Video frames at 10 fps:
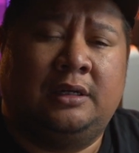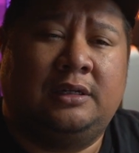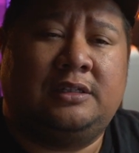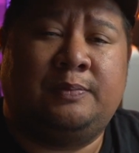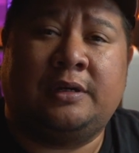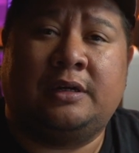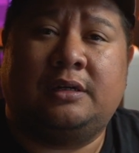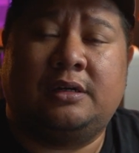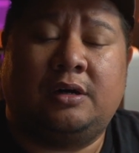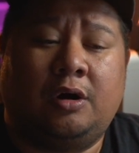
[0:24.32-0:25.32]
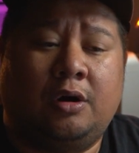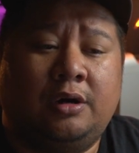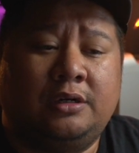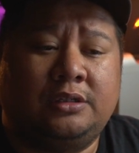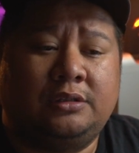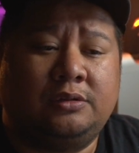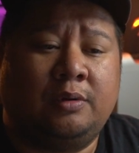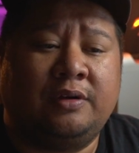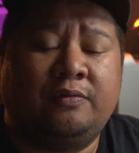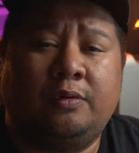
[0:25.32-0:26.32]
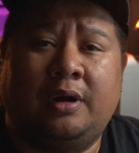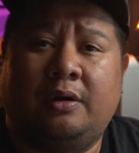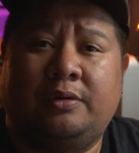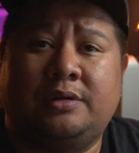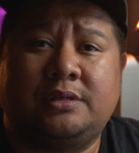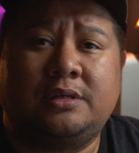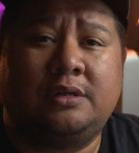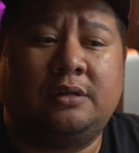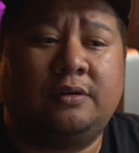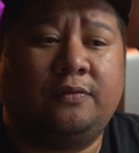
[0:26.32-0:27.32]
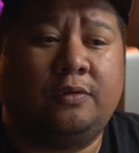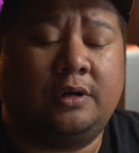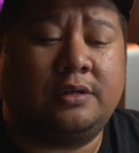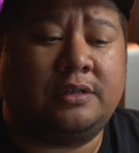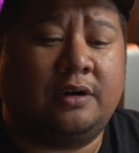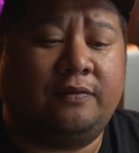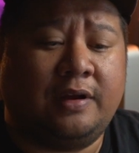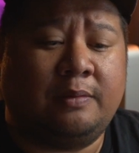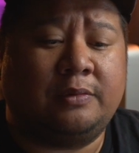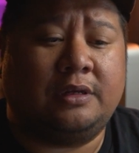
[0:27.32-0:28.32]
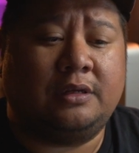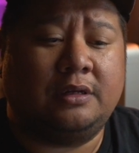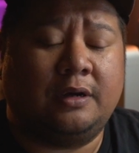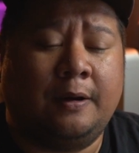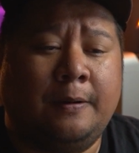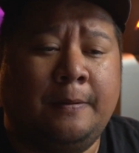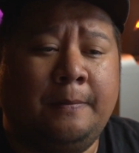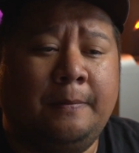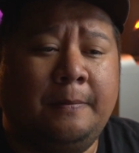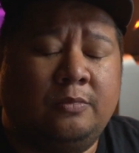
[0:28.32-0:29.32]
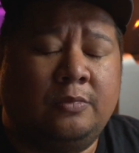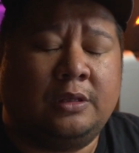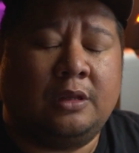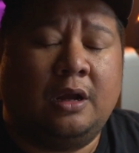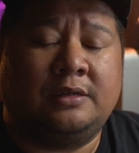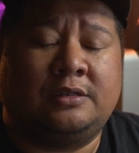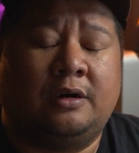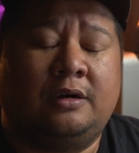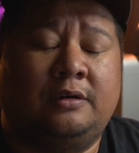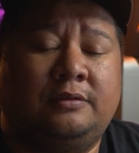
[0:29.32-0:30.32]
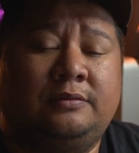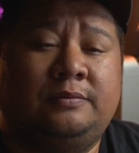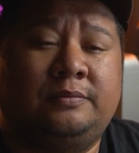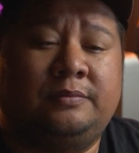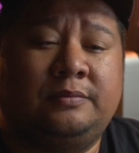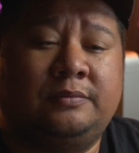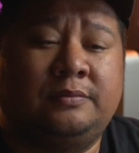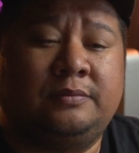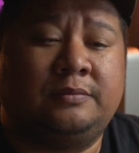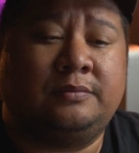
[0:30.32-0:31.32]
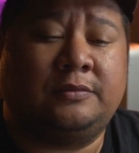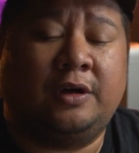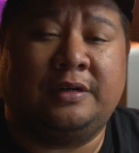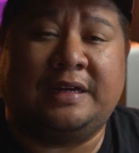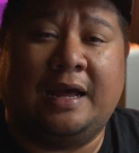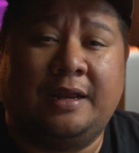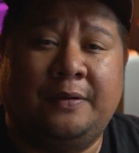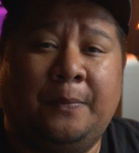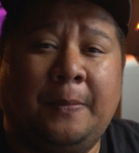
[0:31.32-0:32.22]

It's been a hard 24 hours for us and our family. We lost our dad,